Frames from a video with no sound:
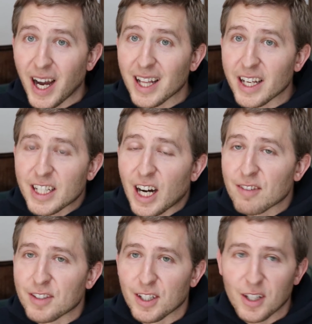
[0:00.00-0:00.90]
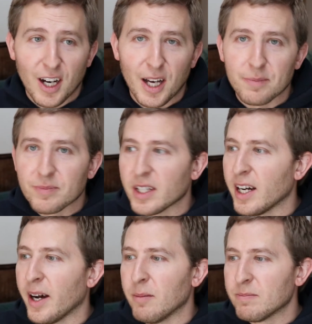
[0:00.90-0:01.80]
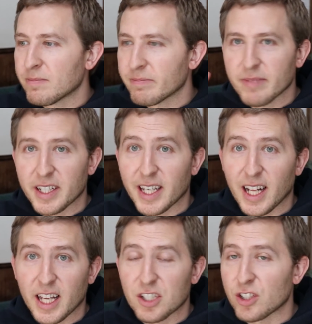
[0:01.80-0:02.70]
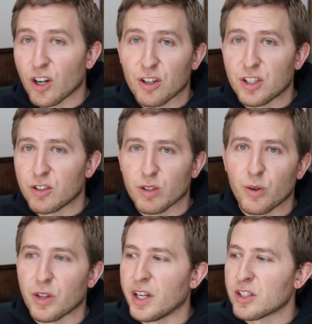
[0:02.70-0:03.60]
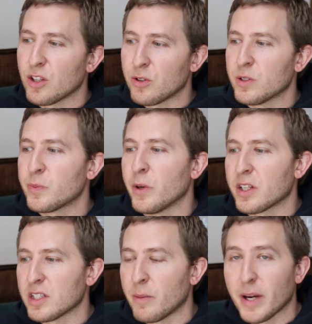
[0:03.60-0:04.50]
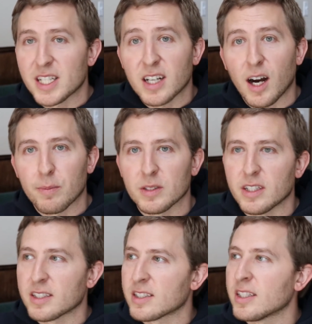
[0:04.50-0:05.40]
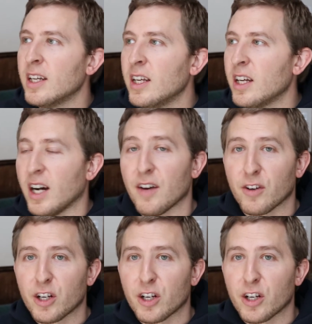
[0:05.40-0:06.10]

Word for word: I like coffee a lot. Um, again, I like to garden and grow things. So this book is on my top list uh, for